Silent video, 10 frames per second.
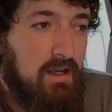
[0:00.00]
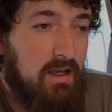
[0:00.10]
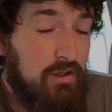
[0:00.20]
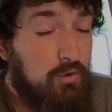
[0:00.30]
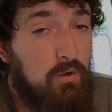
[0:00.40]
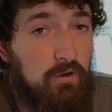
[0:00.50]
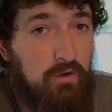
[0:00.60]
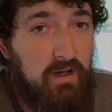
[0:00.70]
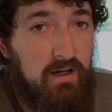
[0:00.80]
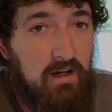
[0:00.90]
And you were
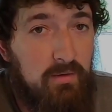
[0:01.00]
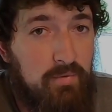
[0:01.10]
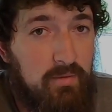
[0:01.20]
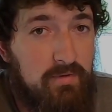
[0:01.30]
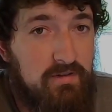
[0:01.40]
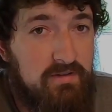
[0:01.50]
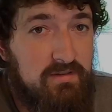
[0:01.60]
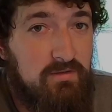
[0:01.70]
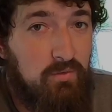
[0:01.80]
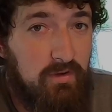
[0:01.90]
created on
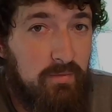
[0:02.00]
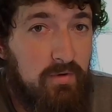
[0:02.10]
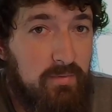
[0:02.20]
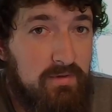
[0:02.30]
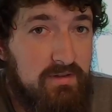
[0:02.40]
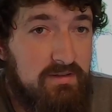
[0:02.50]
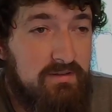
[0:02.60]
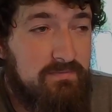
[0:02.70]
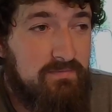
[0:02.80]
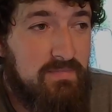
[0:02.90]
purpose, with a
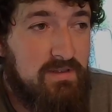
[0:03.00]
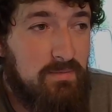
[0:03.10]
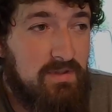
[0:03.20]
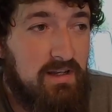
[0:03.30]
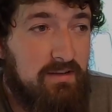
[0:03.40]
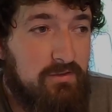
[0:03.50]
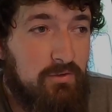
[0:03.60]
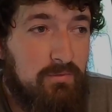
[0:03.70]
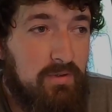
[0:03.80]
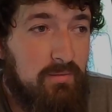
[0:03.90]
purpose. Something I've
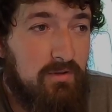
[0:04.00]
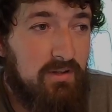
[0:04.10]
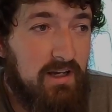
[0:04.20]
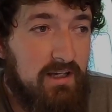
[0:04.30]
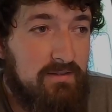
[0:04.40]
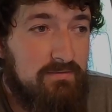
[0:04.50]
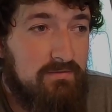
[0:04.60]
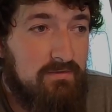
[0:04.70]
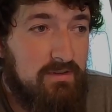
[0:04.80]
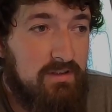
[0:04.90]
told people a lot,
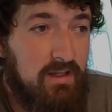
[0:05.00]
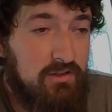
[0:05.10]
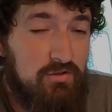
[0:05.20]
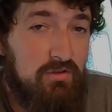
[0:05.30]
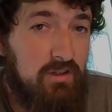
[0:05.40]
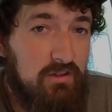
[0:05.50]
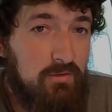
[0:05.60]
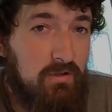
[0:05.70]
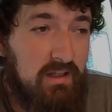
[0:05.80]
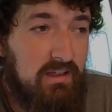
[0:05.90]
and I truly
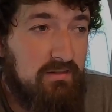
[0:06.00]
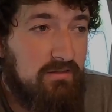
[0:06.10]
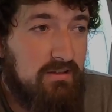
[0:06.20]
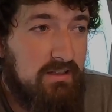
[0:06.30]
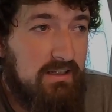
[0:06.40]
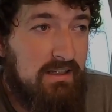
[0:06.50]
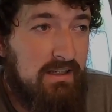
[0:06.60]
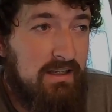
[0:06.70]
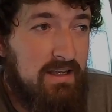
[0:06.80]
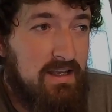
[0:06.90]
do believe.
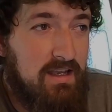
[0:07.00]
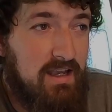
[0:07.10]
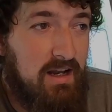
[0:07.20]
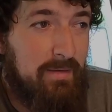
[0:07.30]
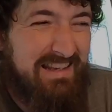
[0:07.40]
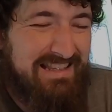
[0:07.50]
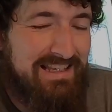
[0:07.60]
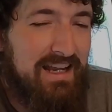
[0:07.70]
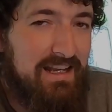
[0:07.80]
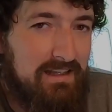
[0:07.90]
And I'm
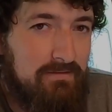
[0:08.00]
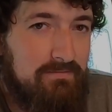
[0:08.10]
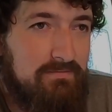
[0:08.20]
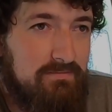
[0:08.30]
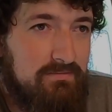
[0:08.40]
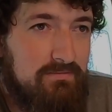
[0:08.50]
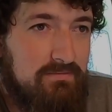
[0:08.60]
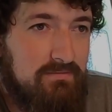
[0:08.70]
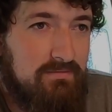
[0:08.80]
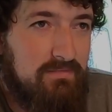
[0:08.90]
excited
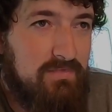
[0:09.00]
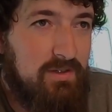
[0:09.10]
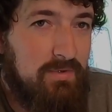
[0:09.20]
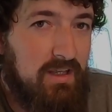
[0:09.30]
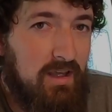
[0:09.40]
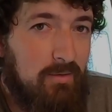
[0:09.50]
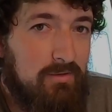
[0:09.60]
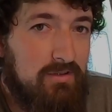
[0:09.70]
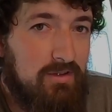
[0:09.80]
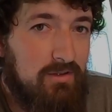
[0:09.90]
to be
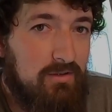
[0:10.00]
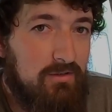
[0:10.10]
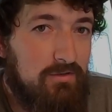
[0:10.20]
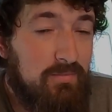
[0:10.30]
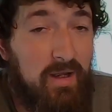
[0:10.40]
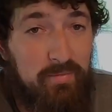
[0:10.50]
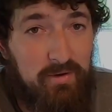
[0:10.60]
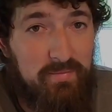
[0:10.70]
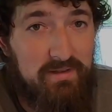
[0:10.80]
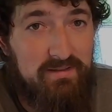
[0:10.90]
able to use my
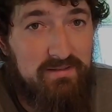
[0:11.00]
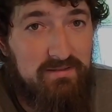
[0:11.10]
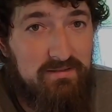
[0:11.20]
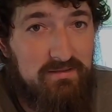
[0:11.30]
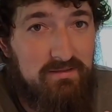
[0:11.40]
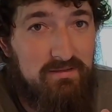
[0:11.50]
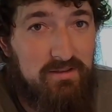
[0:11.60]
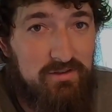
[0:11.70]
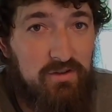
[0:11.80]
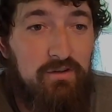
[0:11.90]
purpose
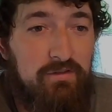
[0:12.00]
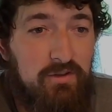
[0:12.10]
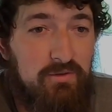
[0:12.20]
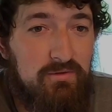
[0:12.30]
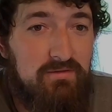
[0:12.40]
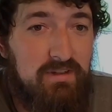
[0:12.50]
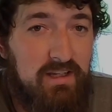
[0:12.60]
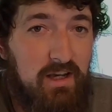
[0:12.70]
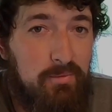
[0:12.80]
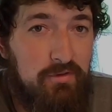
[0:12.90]
to serve you
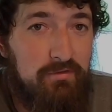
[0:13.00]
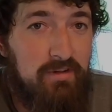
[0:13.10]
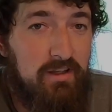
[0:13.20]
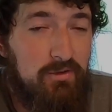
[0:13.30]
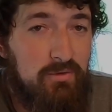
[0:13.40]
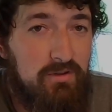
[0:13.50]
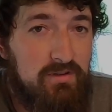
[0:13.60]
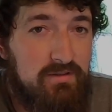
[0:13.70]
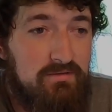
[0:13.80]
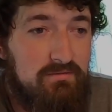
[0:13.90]
and to help you find yours.